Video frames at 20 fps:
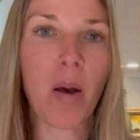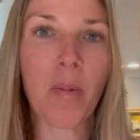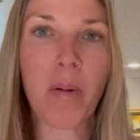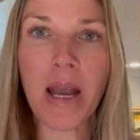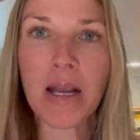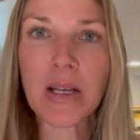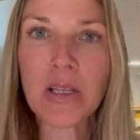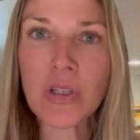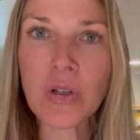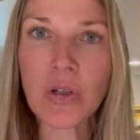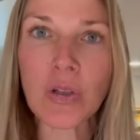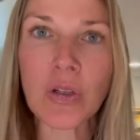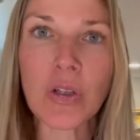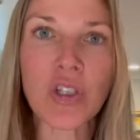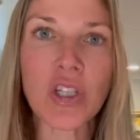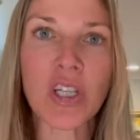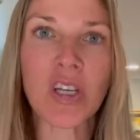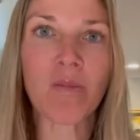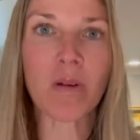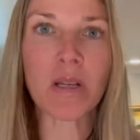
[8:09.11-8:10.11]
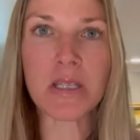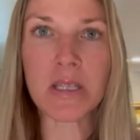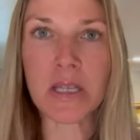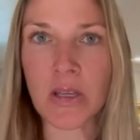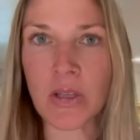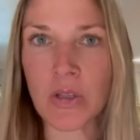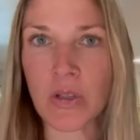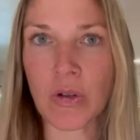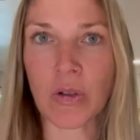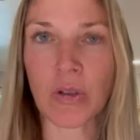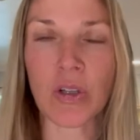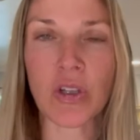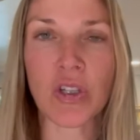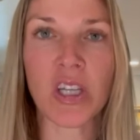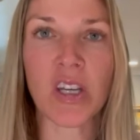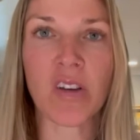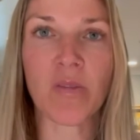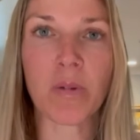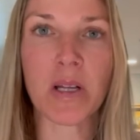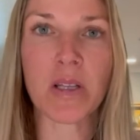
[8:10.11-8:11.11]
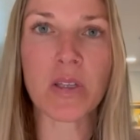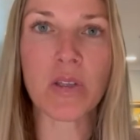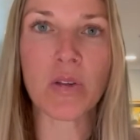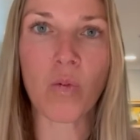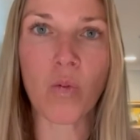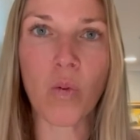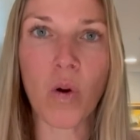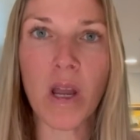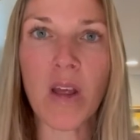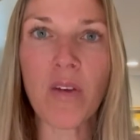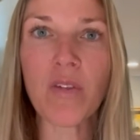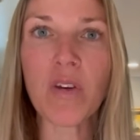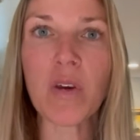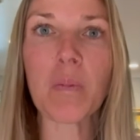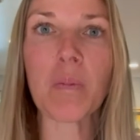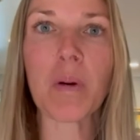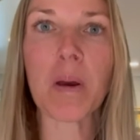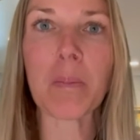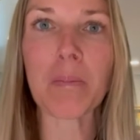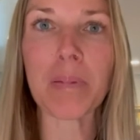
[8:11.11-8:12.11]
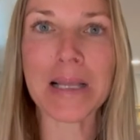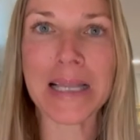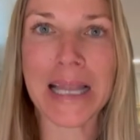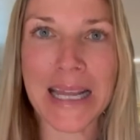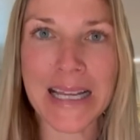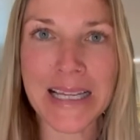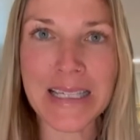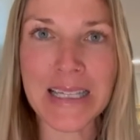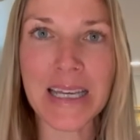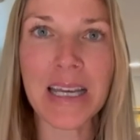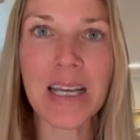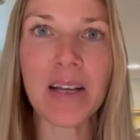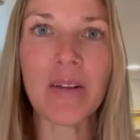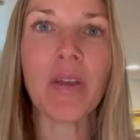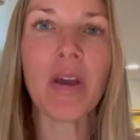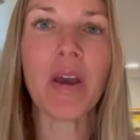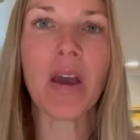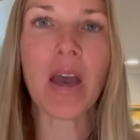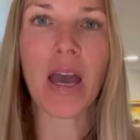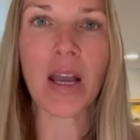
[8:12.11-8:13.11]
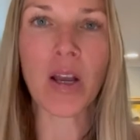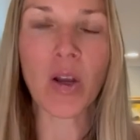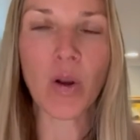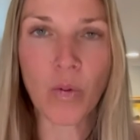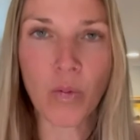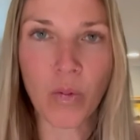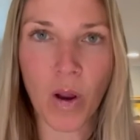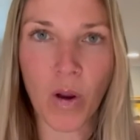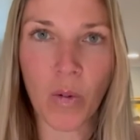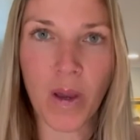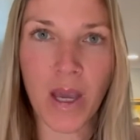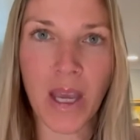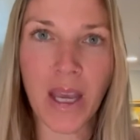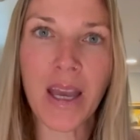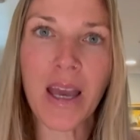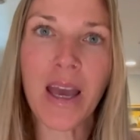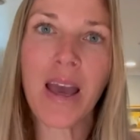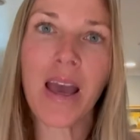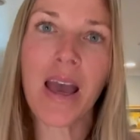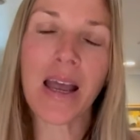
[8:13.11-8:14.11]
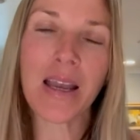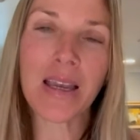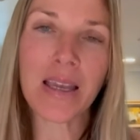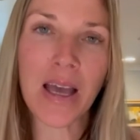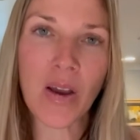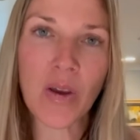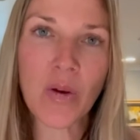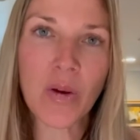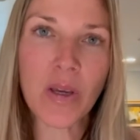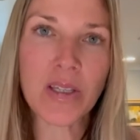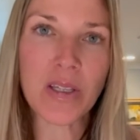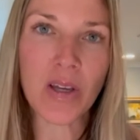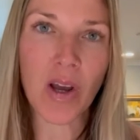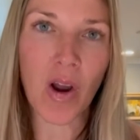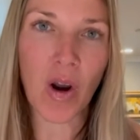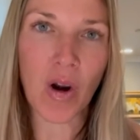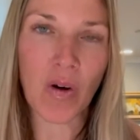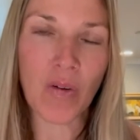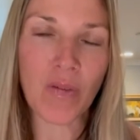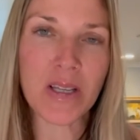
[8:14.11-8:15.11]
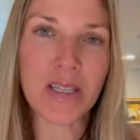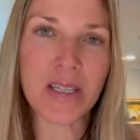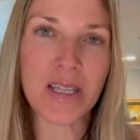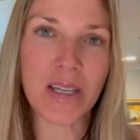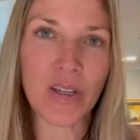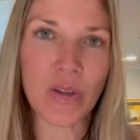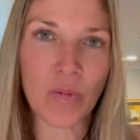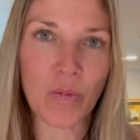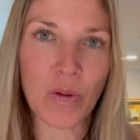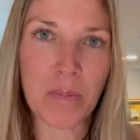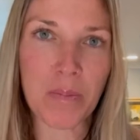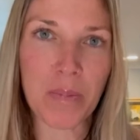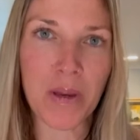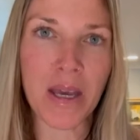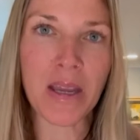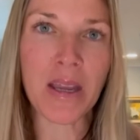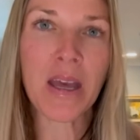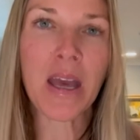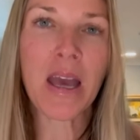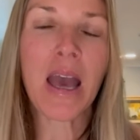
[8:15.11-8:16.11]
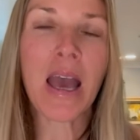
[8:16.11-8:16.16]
external achievements, internal achievements. So what have you been planting and growing? And now you get to harvest it and reap it.